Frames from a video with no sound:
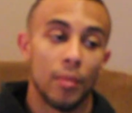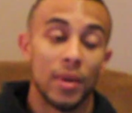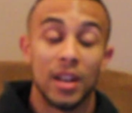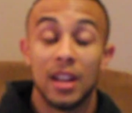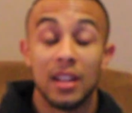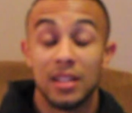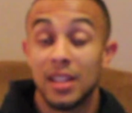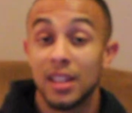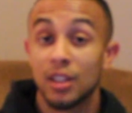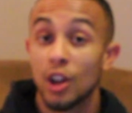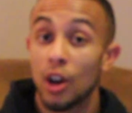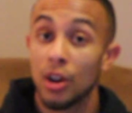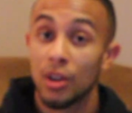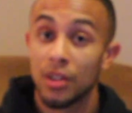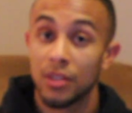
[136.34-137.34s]
He did
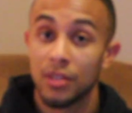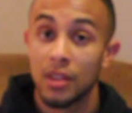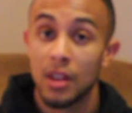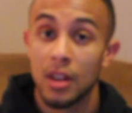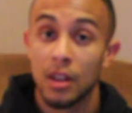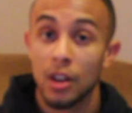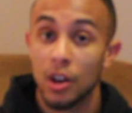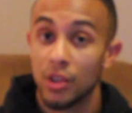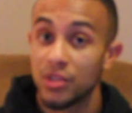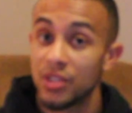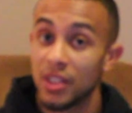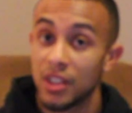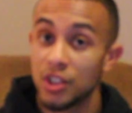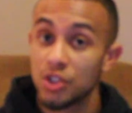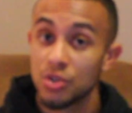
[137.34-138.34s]
cause
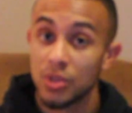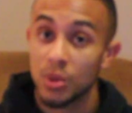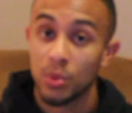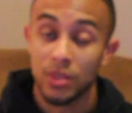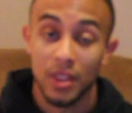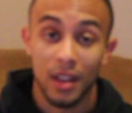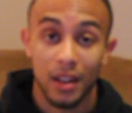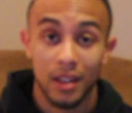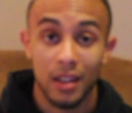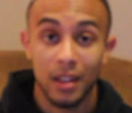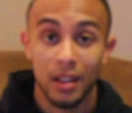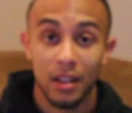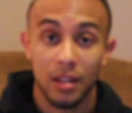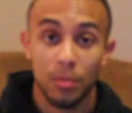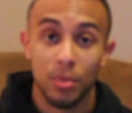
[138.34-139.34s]
the injury with that
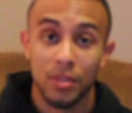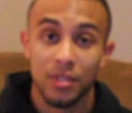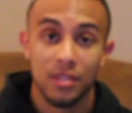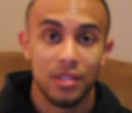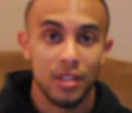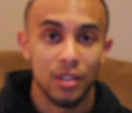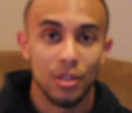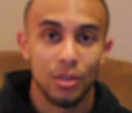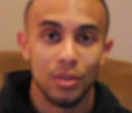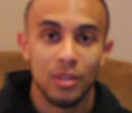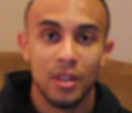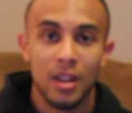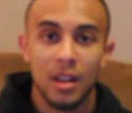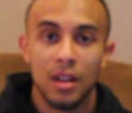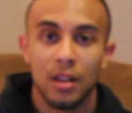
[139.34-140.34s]
kick, but still.
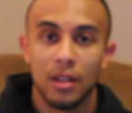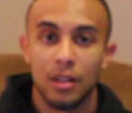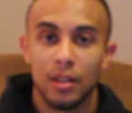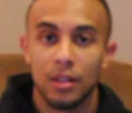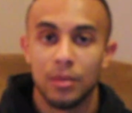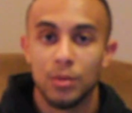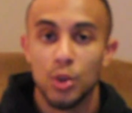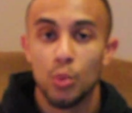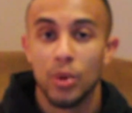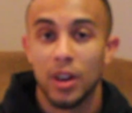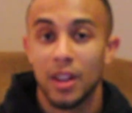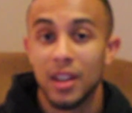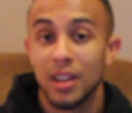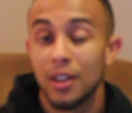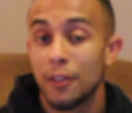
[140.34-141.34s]
You want to
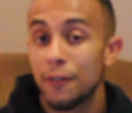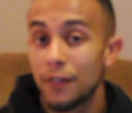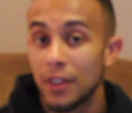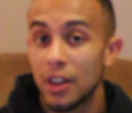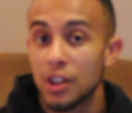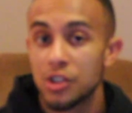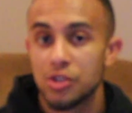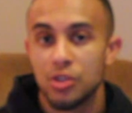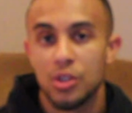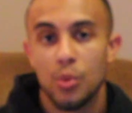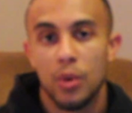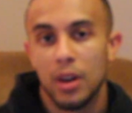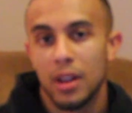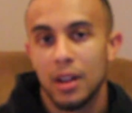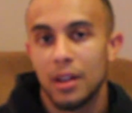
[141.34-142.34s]
get a finish, or you
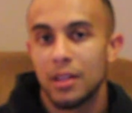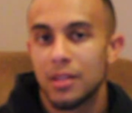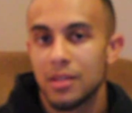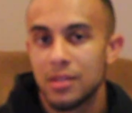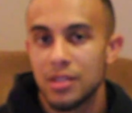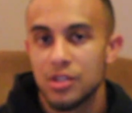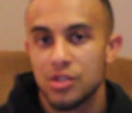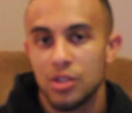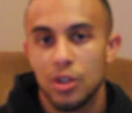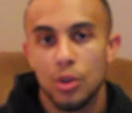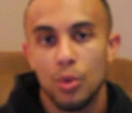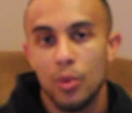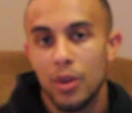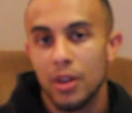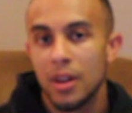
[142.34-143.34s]
want to get a decision. You
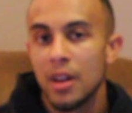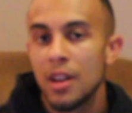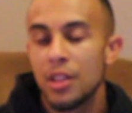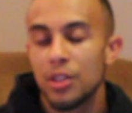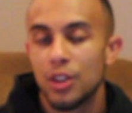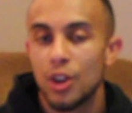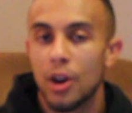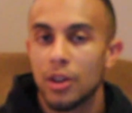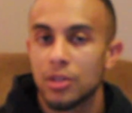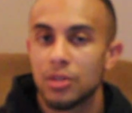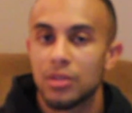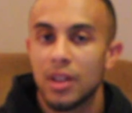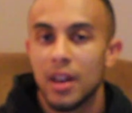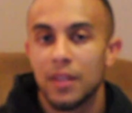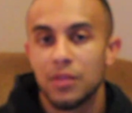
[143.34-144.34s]
don't want the doctor
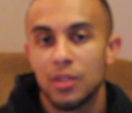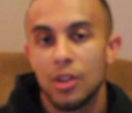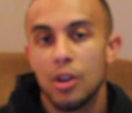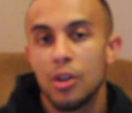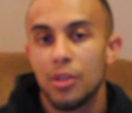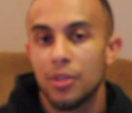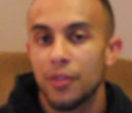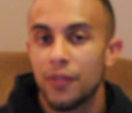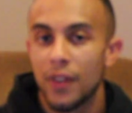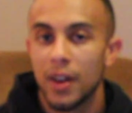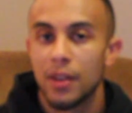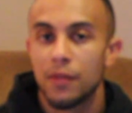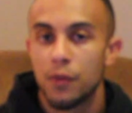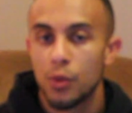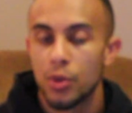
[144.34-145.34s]
to have to call the
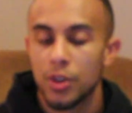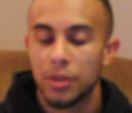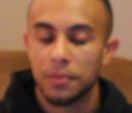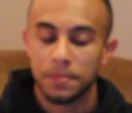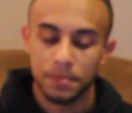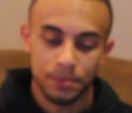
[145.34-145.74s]
fight for you.